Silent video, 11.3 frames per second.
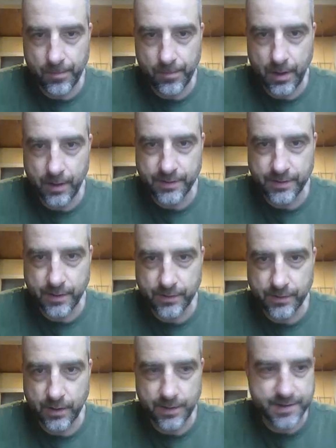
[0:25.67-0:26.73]
It's also
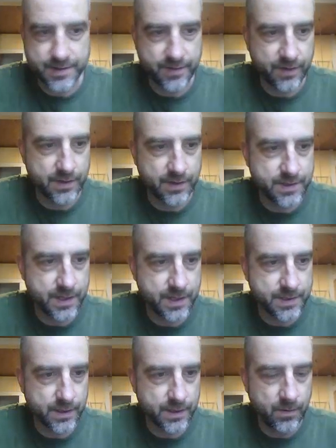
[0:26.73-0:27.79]
called significance
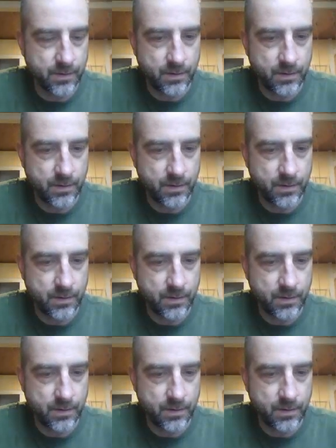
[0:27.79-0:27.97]
testing.